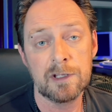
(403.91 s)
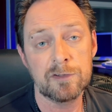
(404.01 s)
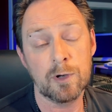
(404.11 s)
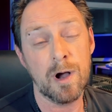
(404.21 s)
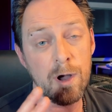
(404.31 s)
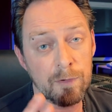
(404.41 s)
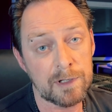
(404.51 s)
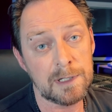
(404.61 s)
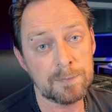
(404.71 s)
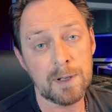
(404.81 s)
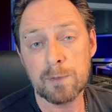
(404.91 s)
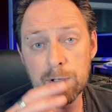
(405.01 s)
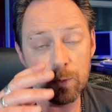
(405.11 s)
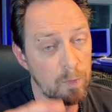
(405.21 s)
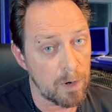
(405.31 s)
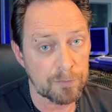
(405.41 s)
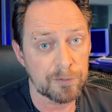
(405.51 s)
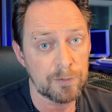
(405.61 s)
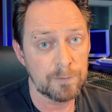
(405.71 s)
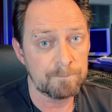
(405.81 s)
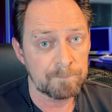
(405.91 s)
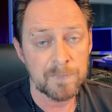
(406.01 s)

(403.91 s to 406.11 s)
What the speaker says: So all the clips I'm gonna walk through,